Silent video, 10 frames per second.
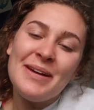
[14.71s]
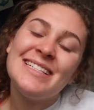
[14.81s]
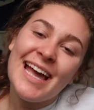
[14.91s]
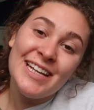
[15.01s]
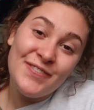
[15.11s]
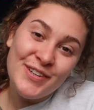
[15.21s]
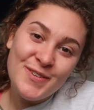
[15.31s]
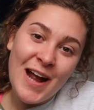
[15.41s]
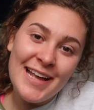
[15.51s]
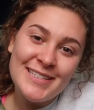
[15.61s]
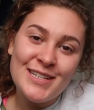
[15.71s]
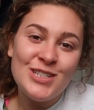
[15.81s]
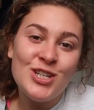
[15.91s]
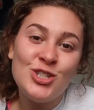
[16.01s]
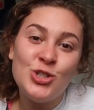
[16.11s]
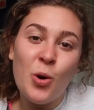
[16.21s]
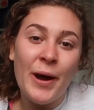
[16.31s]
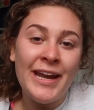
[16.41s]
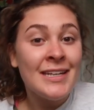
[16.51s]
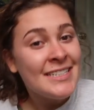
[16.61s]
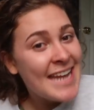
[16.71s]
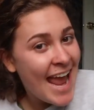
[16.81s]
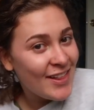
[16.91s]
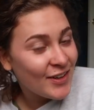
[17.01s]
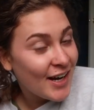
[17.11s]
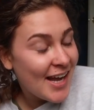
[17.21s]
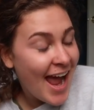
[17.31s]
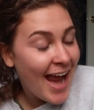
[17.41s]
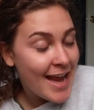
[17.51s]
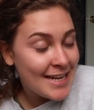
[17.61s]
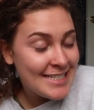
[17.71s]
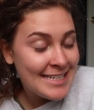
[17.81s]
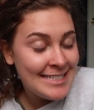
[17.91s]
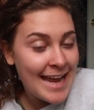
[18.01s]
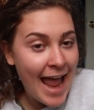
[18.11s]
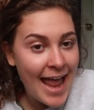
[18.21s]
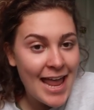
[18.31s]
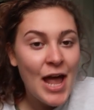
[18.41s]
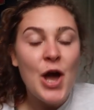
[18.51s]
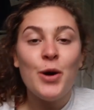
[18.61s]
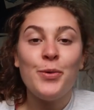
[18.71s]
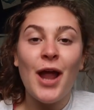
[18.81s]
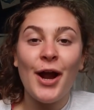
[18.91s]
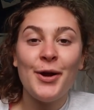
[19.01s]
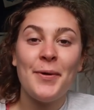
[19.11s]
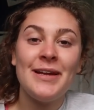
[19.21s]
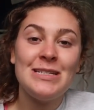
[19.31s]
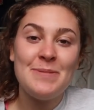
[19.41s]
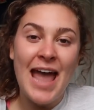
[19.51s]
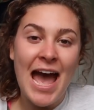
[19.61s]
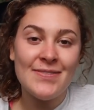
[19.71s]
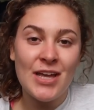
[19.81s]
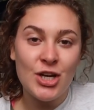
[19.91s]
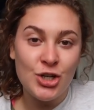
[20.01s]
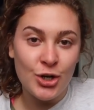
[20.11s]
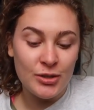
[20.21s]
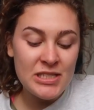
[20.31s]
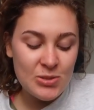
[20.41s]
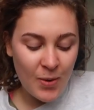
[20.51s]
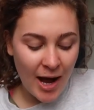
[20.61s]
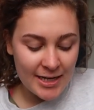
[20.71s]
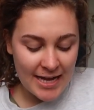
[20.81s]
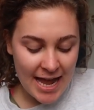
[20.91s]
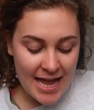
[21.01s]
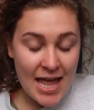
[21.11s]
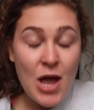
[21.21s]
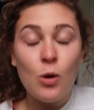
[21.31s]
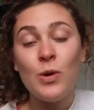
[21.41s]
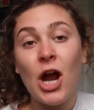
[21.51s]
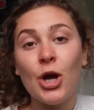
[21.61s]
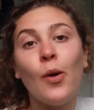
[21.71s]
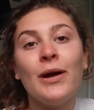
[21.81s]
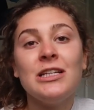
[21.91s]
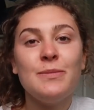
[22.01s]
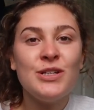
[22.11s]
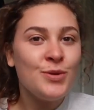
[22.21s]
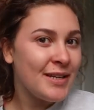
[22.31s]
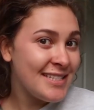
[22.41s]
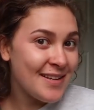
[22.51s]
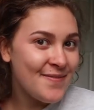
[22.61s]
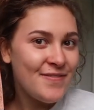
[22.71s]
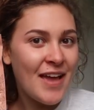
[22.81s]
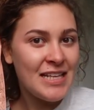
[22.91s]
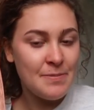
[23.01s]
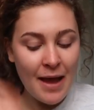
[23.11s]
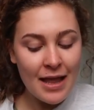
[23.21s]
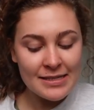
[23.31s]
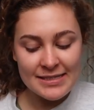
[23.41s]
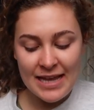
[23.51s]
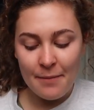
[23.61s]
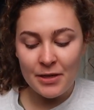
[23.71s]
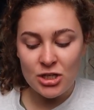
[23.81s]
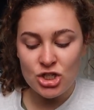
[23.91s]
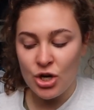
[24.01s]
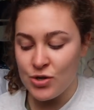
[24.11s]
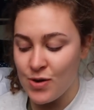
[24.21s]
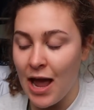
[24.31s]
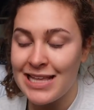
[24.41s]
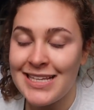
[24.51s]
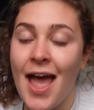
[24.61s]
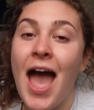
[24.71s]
excited for you guys to join Taylor and I today. We are going to be having a girl spa day. We are going to be doing some face masks. I'm gonna show you guys